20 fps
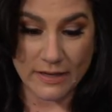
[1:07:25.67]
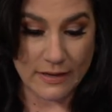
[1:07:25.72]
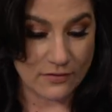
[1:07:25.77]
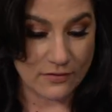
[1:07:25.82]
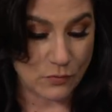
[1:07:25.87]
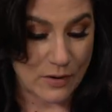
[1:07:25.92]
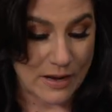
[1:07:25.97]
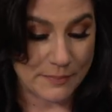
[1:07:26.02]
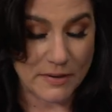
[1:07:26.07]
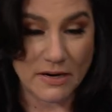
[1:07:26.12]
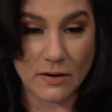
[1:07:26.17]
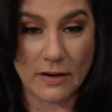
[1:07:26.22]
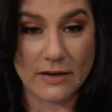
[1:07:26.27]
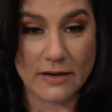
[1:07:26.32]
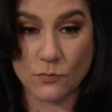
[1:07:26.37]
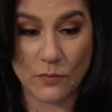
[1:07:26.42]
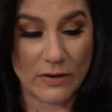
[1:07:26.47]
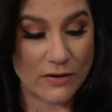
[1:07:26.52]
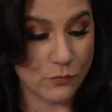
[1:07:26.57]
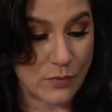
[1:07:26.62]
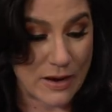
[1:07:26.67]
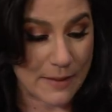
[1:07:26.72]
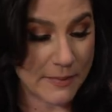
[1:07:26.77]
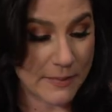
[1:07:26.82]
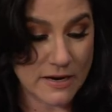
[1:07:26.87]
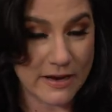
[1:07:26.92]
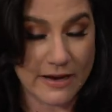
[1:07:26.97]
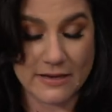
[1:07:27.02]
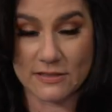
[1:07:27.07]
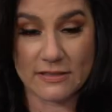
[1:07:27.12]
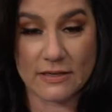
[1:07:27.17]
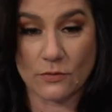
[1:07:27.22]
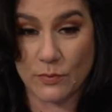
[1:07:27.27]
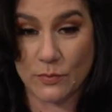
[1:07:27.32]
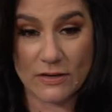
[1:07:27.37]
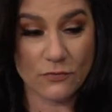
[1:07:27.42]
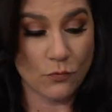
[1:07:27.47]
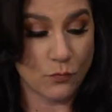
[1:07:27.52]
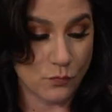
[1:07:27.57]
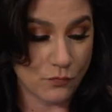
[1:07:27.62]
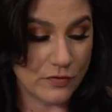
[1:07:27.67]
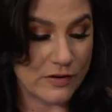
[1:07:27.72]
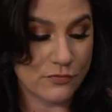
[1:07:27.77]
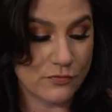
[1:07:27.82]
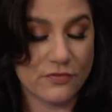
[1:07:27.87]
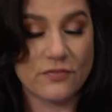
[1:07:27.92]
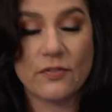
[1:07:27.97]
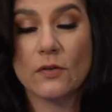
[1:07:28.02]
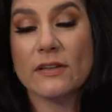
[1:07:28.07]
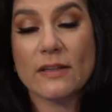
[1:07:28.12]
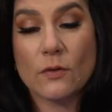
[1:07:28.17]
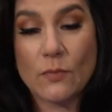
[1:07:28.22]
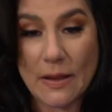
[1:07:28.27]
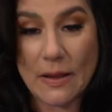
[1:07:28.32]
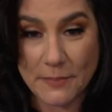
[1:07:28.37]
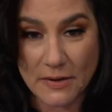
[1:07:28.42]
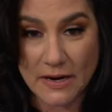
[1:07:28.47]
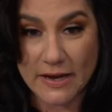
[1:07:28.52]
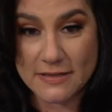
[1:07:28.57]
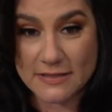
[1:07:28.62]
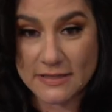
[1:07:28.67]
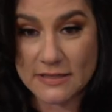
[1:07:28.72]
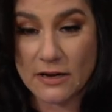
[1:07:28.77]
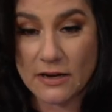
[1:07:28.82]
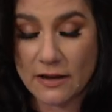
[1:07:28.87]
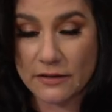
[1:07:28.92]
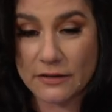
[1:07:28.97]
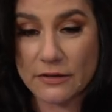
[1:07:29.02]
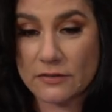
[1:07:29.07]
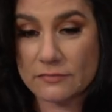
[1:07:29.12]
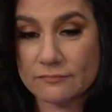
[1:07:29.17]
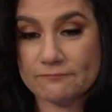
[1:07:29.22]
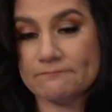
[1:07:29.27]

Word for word: And by the way, we've weaponized it. We've fully weaponized the dollar.